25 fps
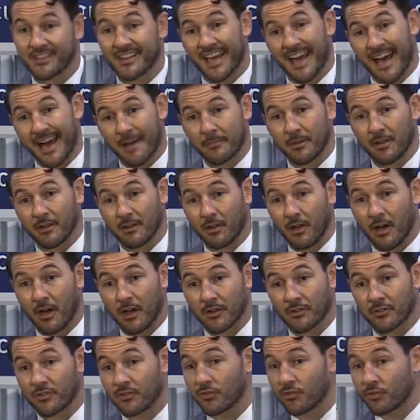cabinet
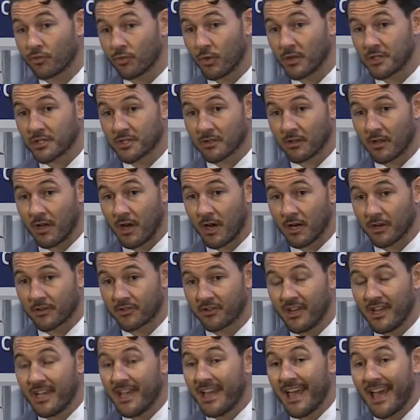locks, switch
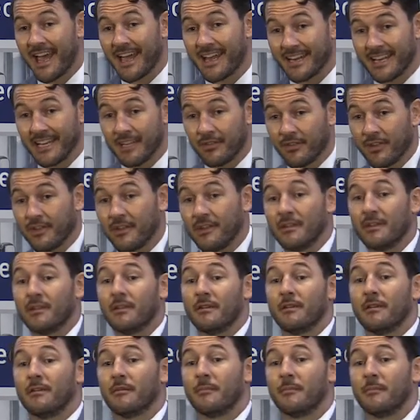locks, and even